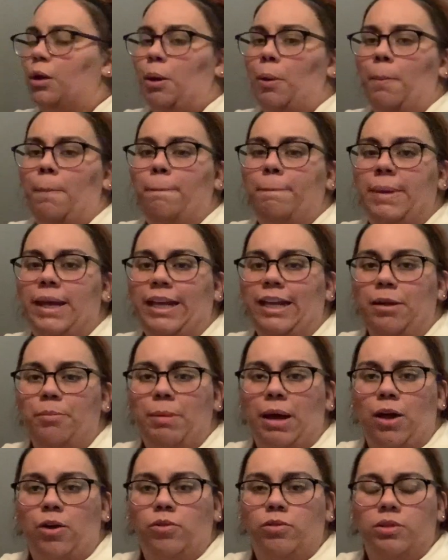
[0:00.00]
Mickey
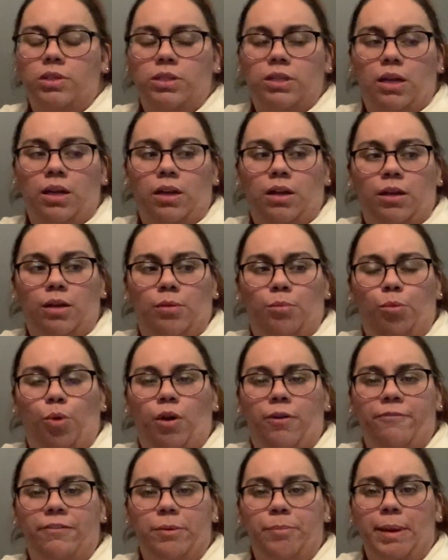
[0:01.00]
Mouse
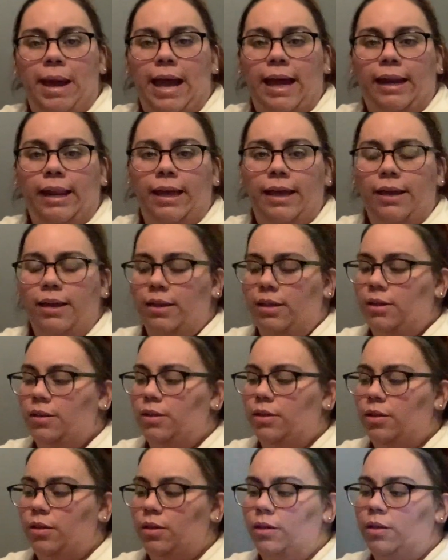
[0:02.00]
Morphe palette,
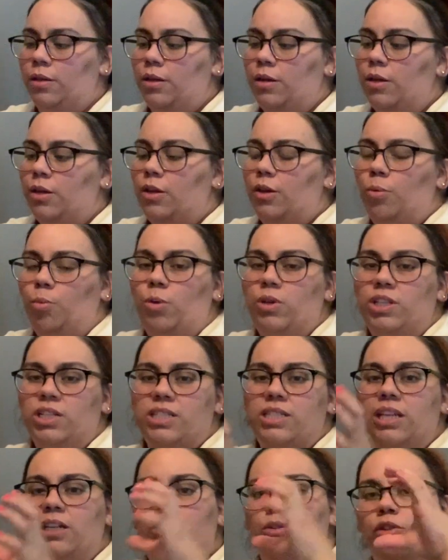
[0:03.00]
which is
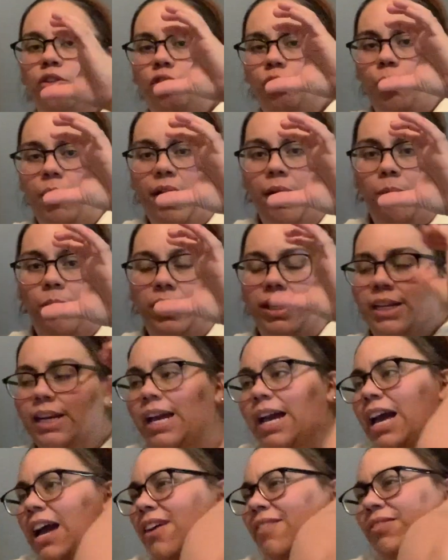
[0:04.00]
the little square one that I
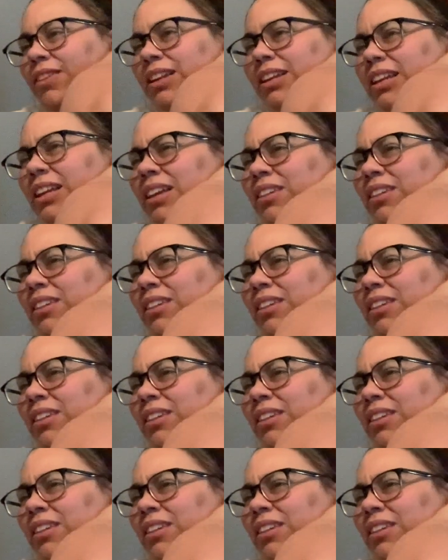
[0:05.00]
have, that